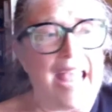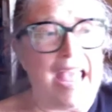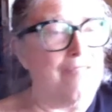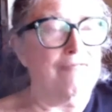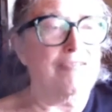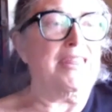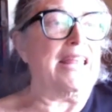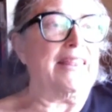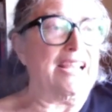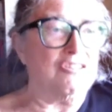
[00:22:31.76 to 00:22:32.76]

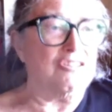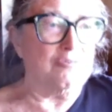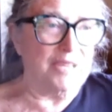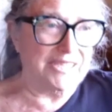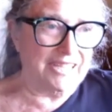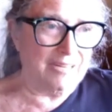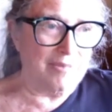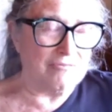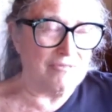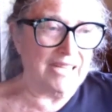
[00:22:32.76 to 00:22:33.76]
everything that could be said
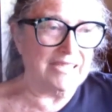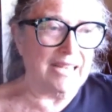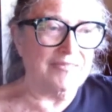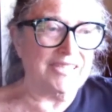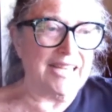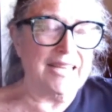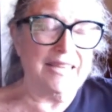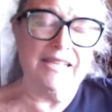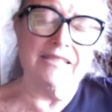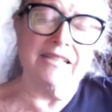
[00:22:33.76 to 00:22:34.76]
about rings. I've said the
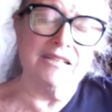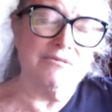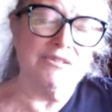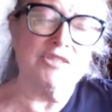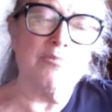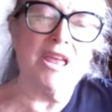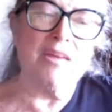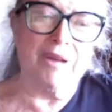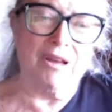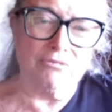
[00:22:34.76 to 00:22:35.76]
things that interest me
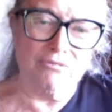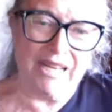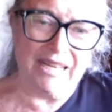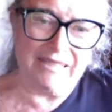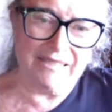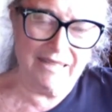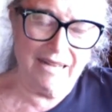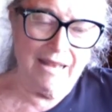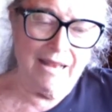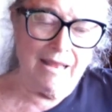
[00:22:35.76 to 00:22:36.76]
about rings.
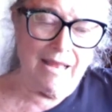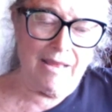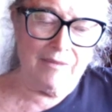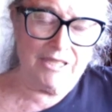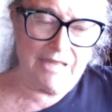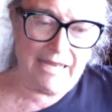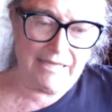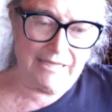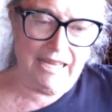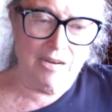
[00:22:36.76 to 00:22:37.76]
And the
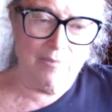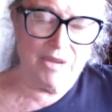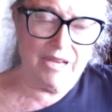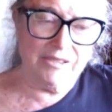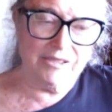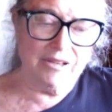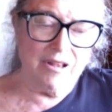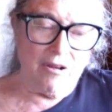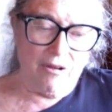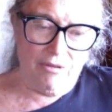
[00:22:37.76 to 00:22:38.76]
taxonomies
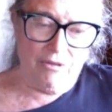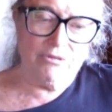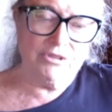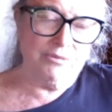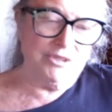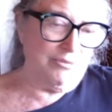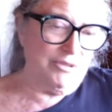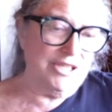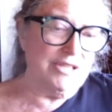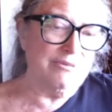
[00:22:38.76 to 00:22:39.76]
are those which,
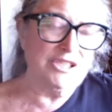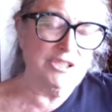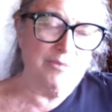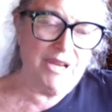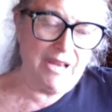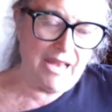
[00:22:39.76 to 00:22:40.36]
which interest me. I